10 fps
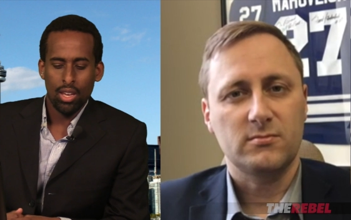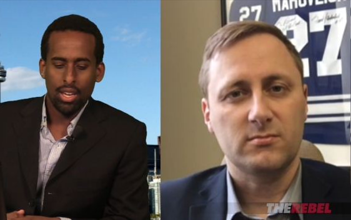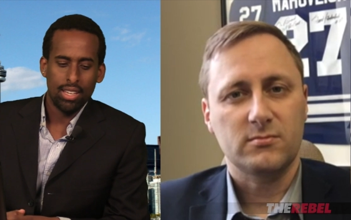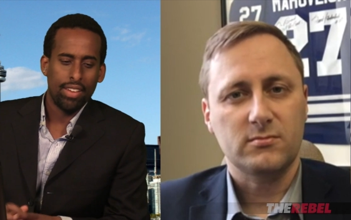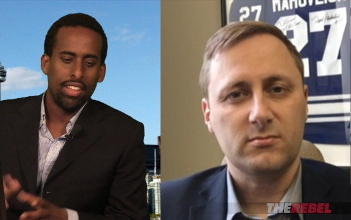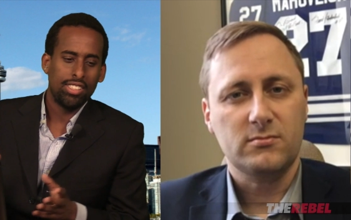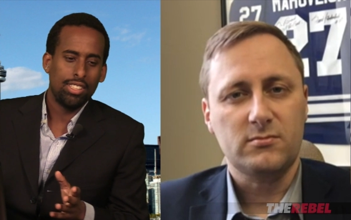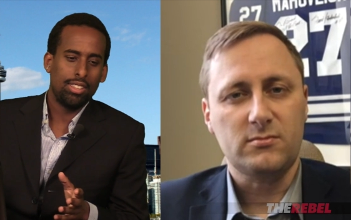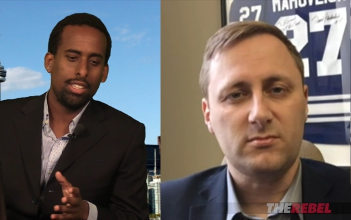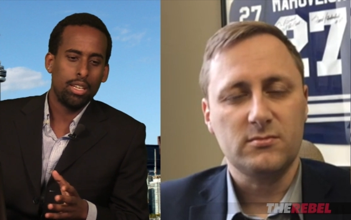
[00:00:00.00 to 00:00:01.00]
Speaker 1: And yeah, that's
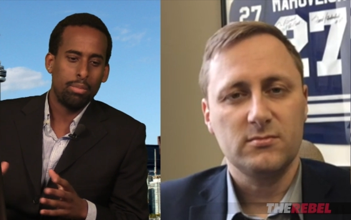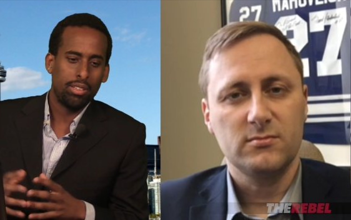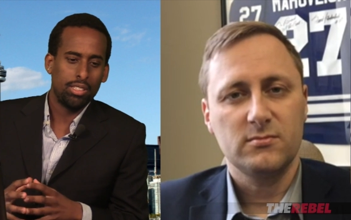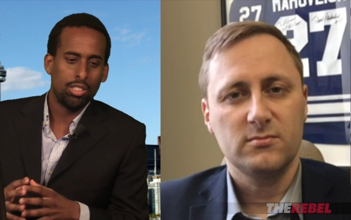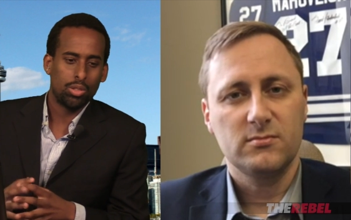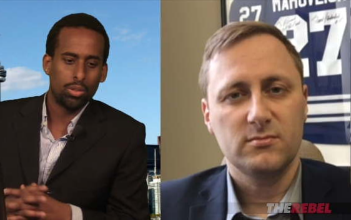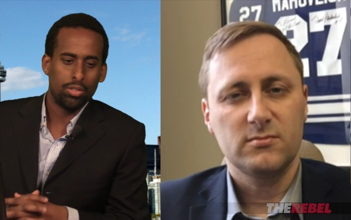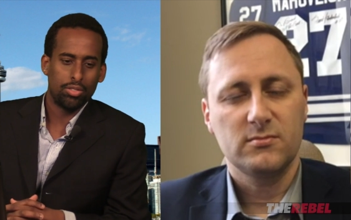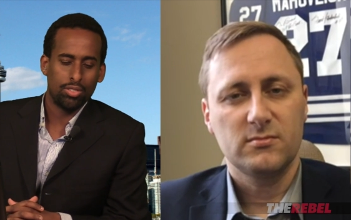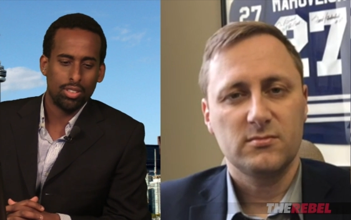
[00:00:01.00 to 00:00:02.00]
the thing about these sort
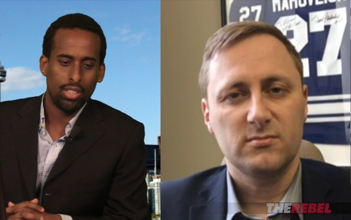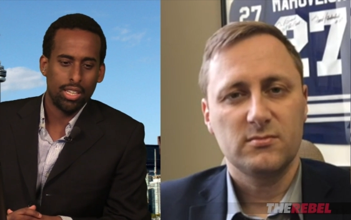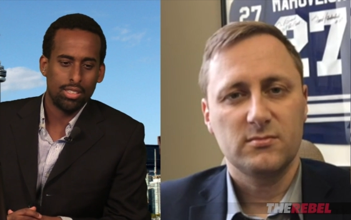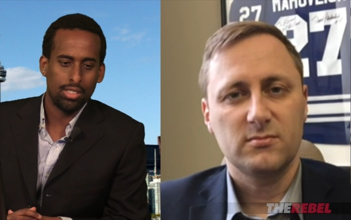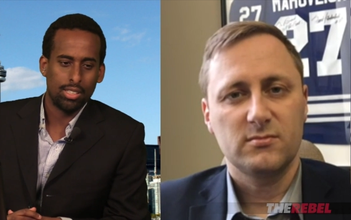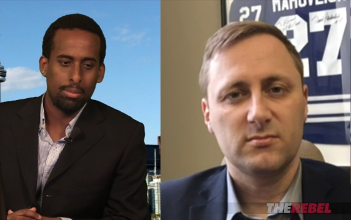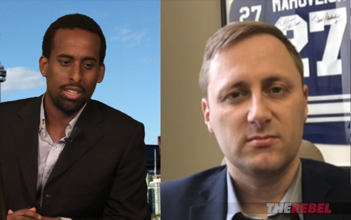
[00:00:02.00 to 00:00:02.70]
of cases.